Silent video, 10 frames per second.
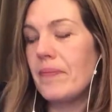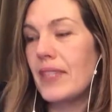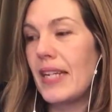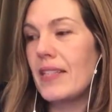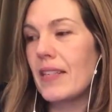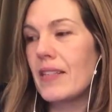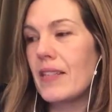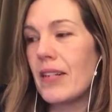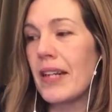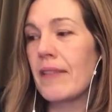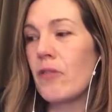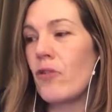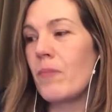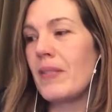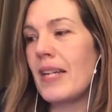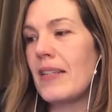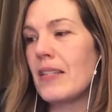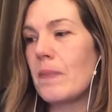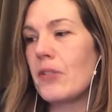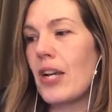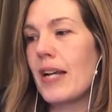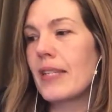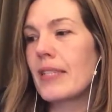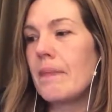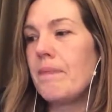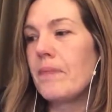data concerning vulnerable data subjects,